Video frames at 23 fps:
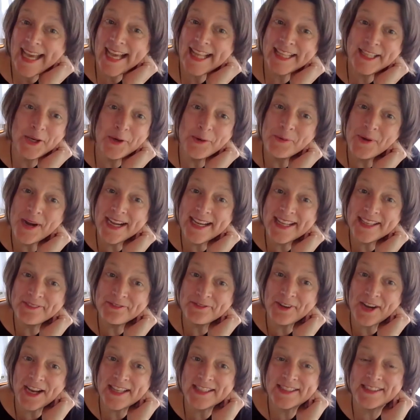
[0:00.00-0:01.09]
Hello, writing
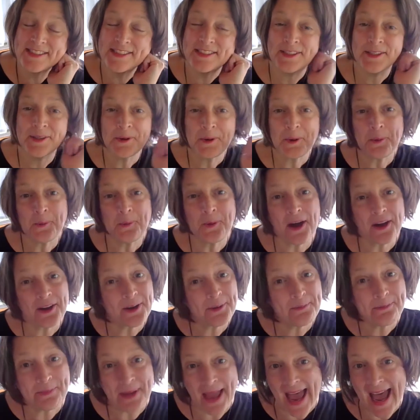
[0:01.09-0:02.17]
friends.
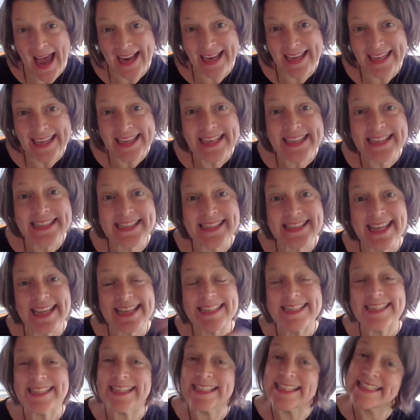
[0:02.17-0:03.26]
Welcome back. It is day
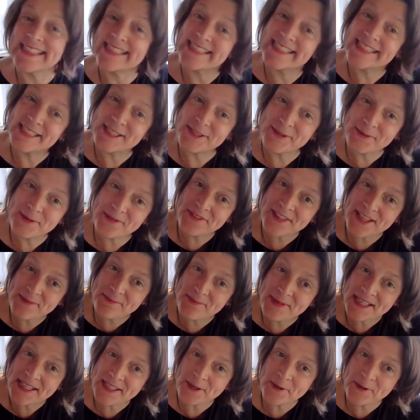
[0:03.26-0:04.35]
62 of
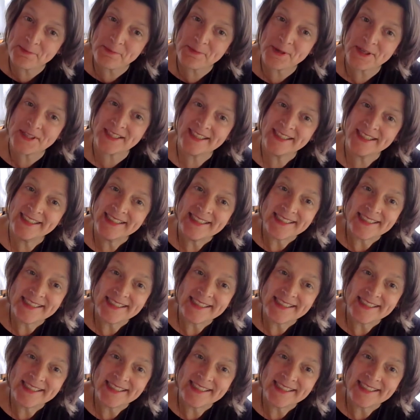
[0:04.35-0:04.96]
keeping a notebook.